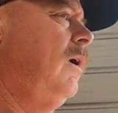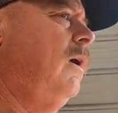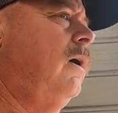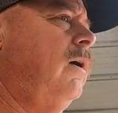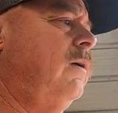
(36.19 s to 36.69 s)

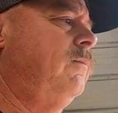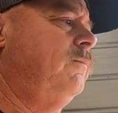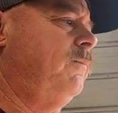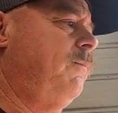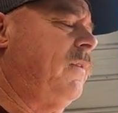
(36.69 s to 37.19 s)

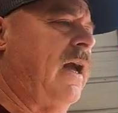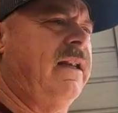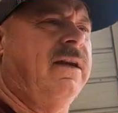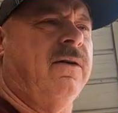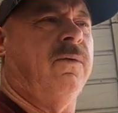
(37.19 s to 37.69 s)
I
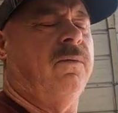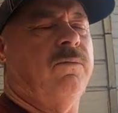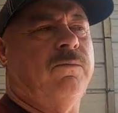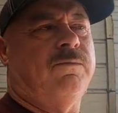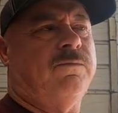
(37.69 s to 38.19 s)
did a
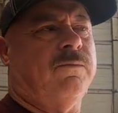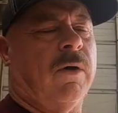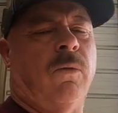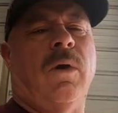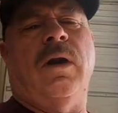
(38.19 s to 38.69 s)

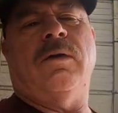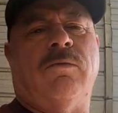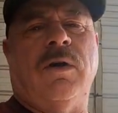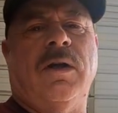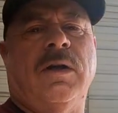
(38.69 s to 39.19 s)
will it
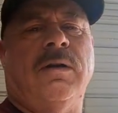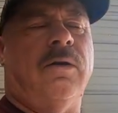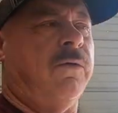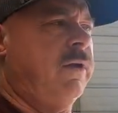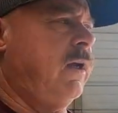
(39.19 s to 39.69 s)
run
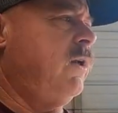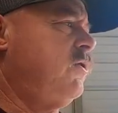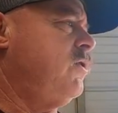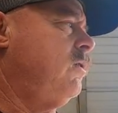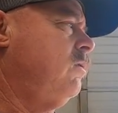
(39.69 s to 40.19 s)
on the
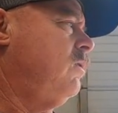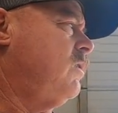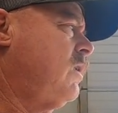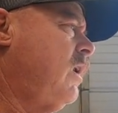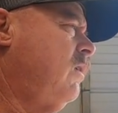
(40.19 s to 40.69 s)
engine.
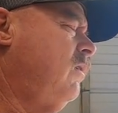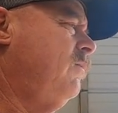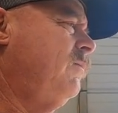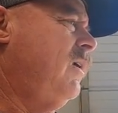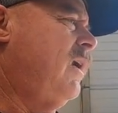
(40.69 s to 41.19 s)
It's got
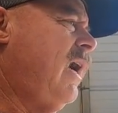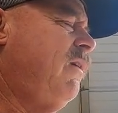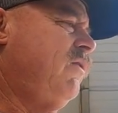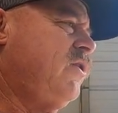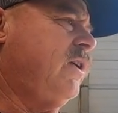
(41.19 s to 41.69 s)
I
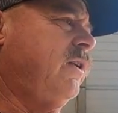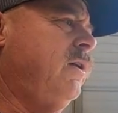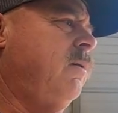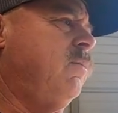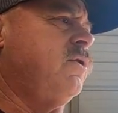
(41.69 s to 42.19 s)
haven't checked the
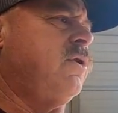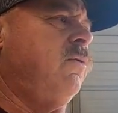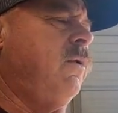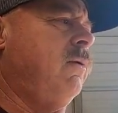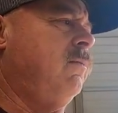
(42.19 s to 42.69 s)
numbers
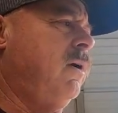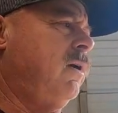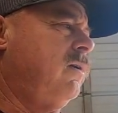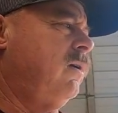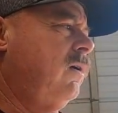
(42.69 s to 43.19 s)
on it,
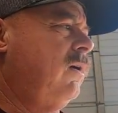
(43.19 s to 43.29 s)
but